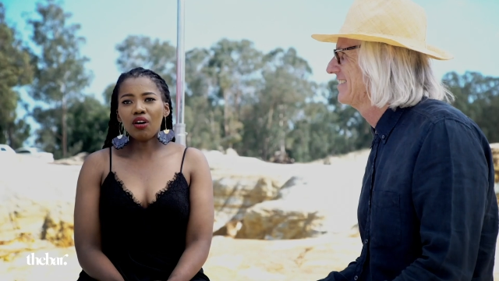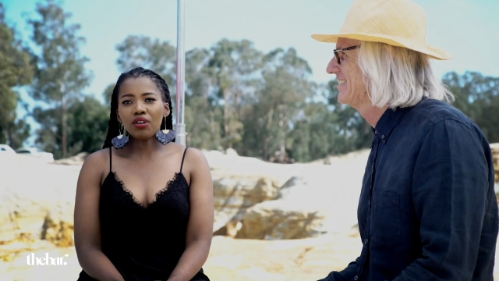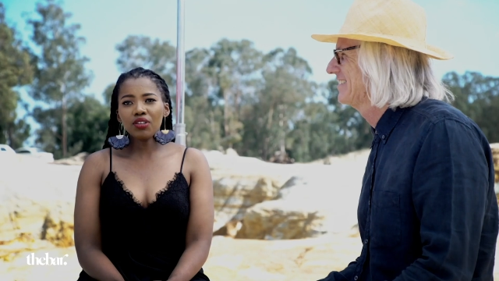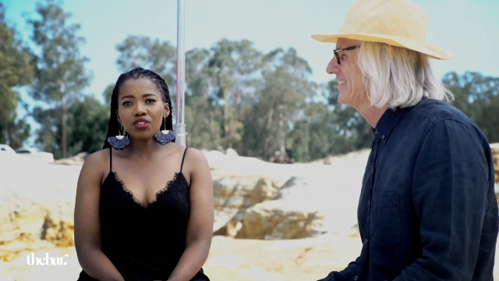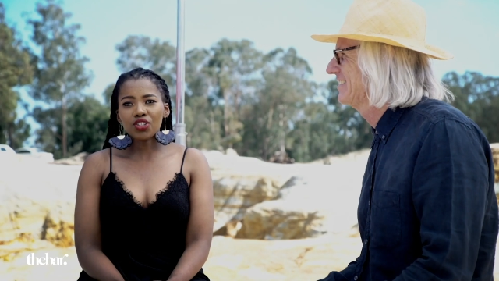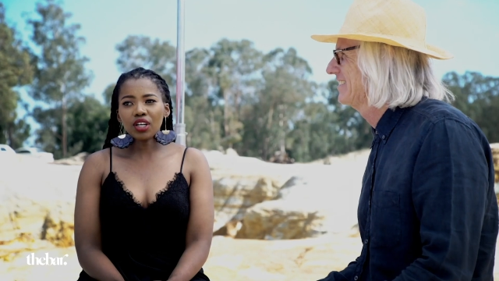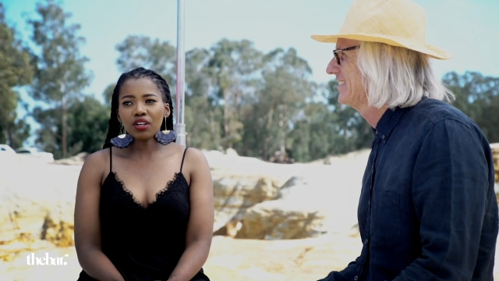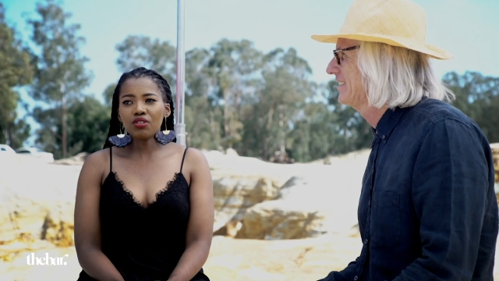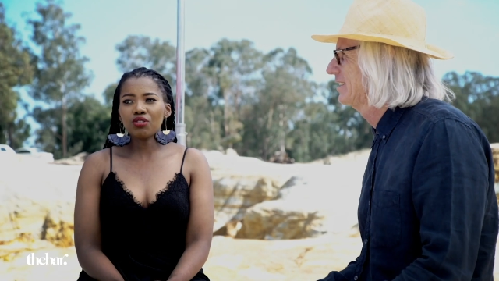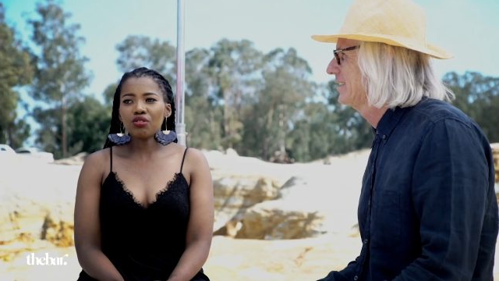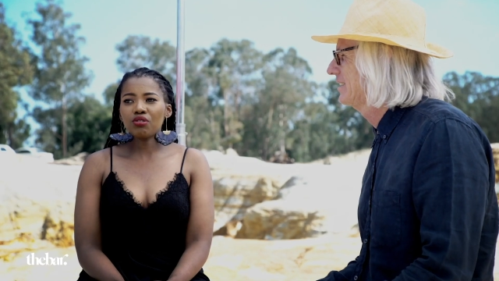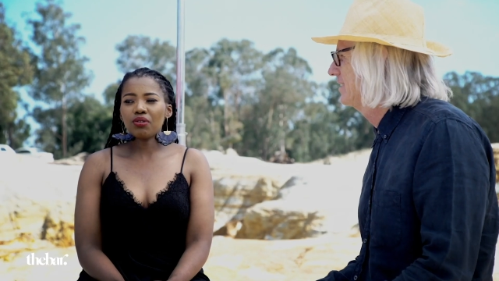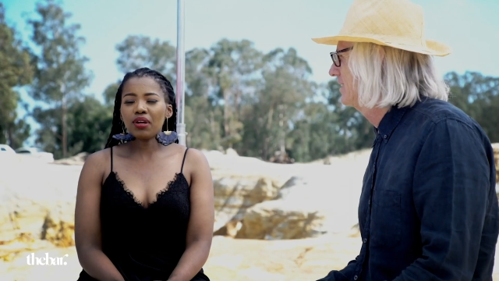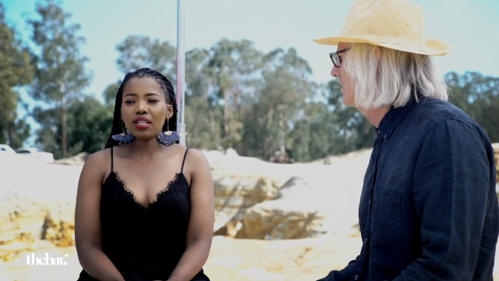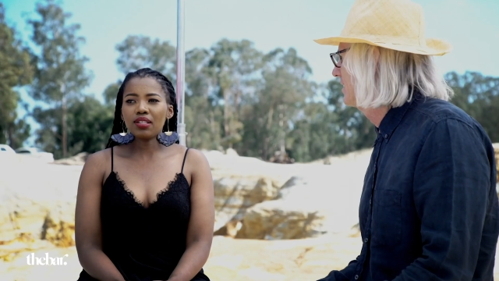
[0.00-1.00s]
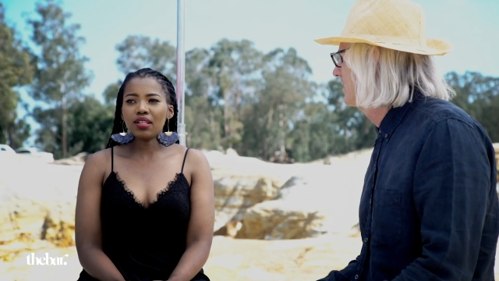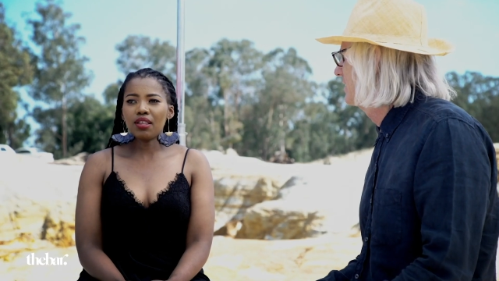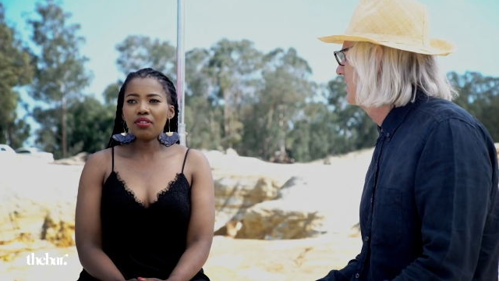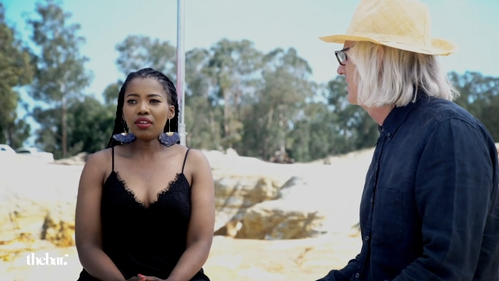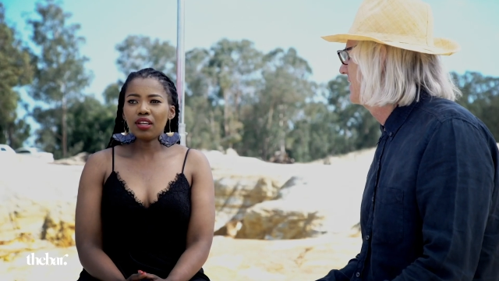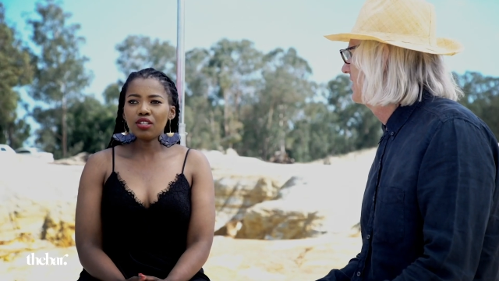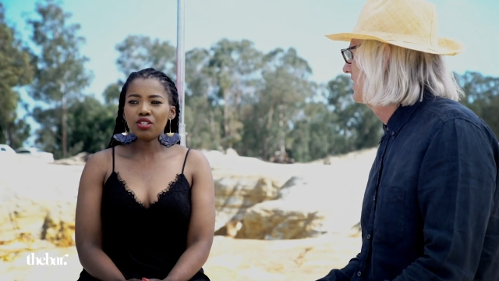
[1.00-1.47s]
on Shaka Zulu
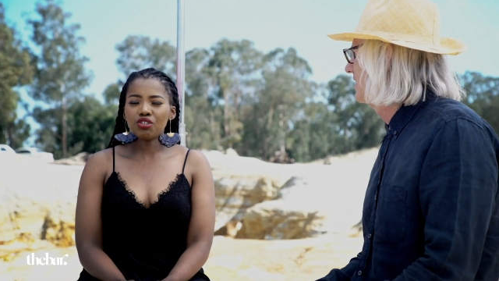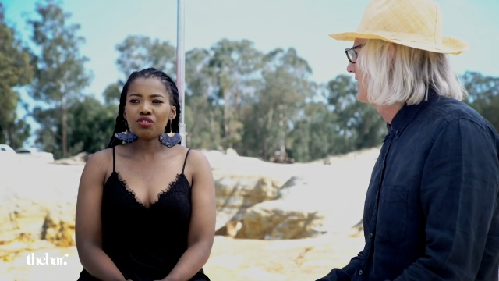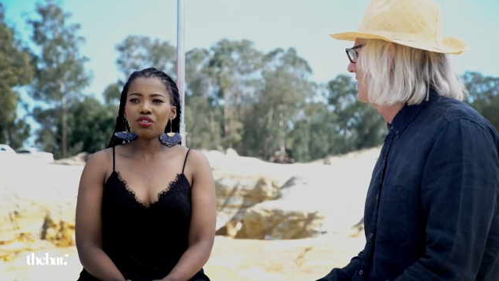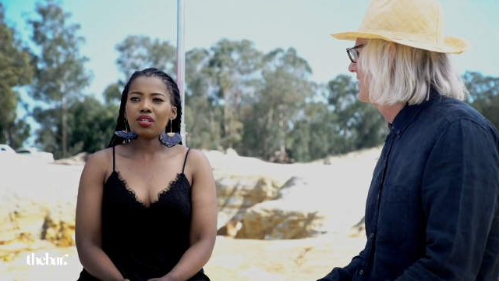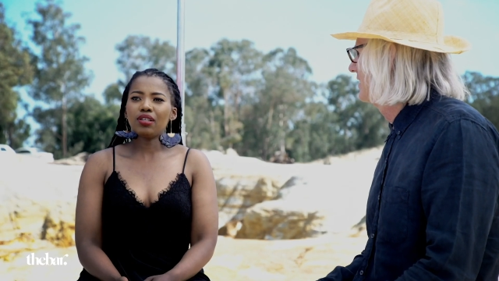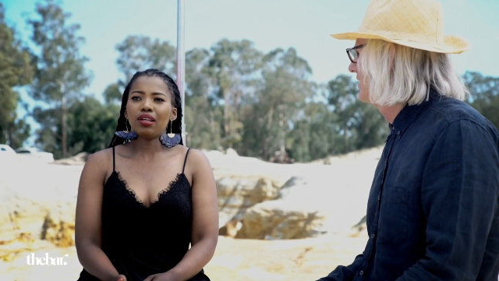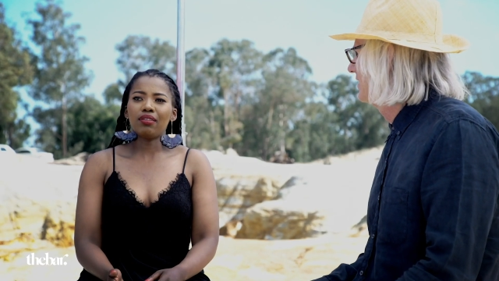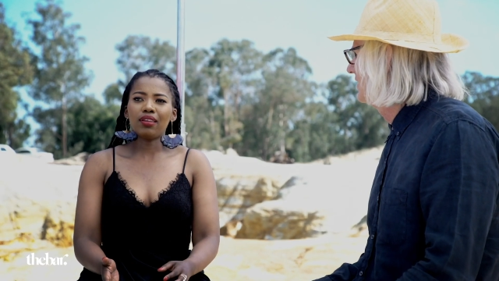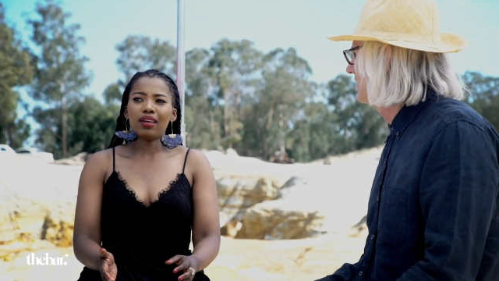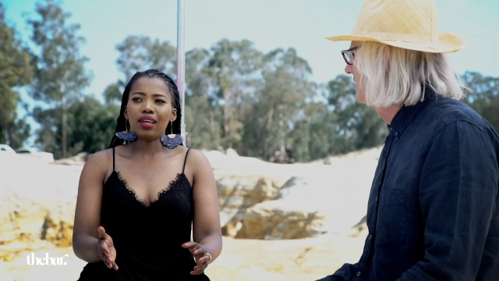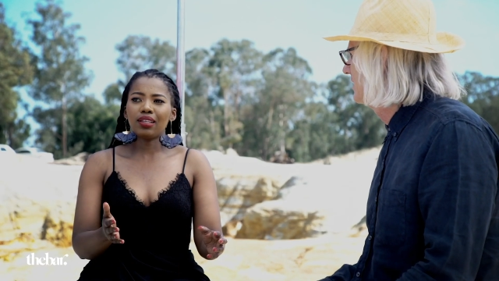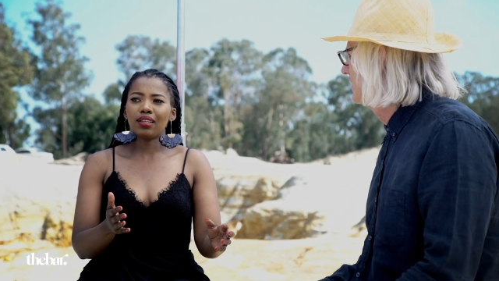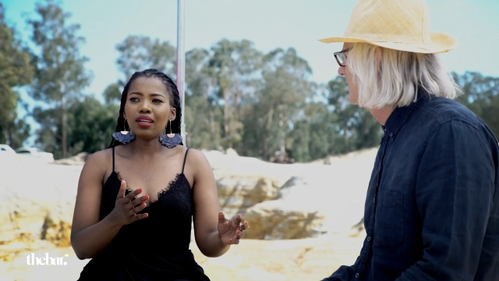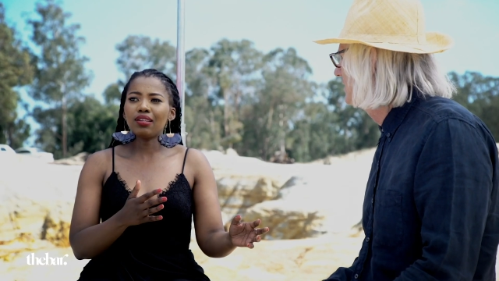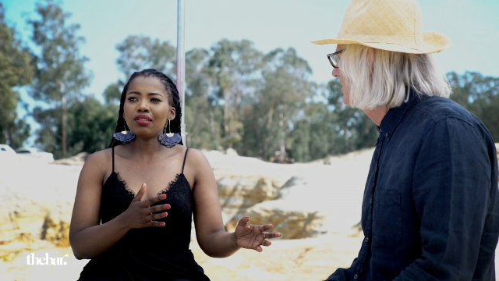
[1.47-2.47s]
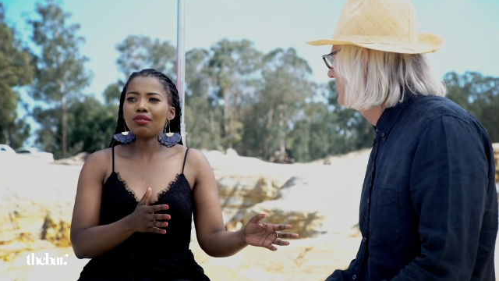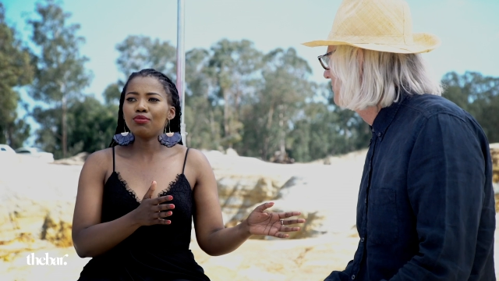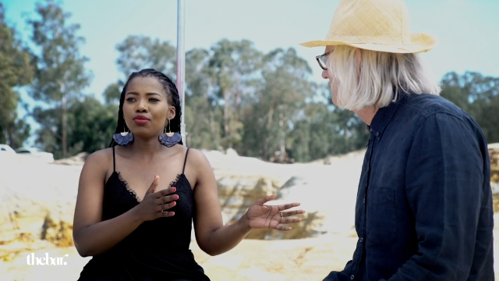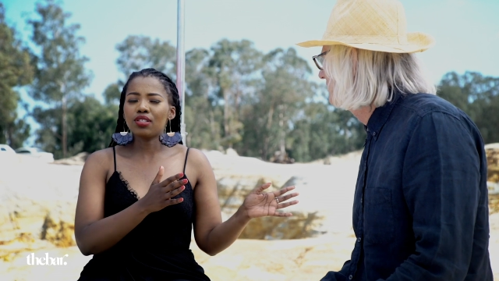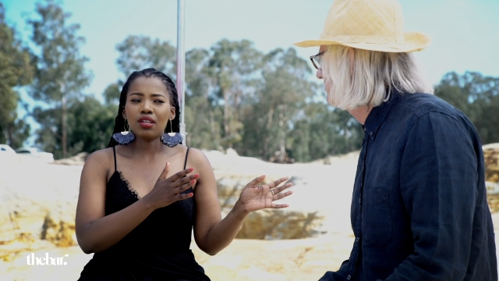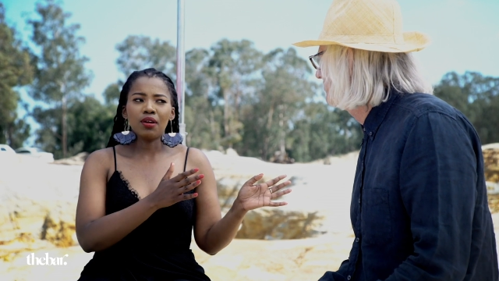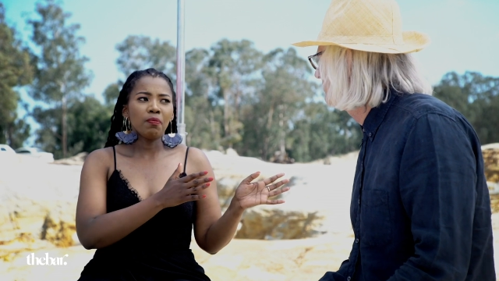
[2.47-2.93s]
and the history and the 8
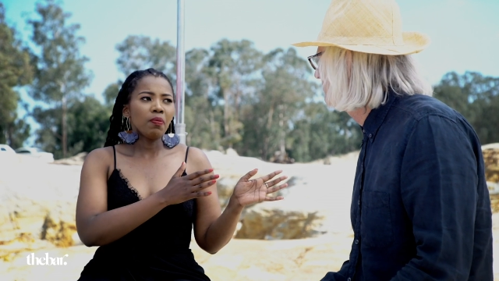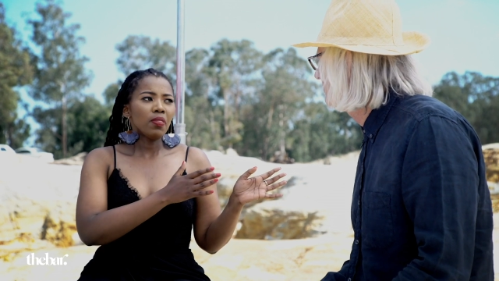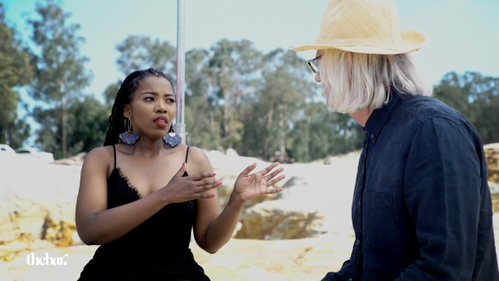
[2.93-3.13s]
kingdoms,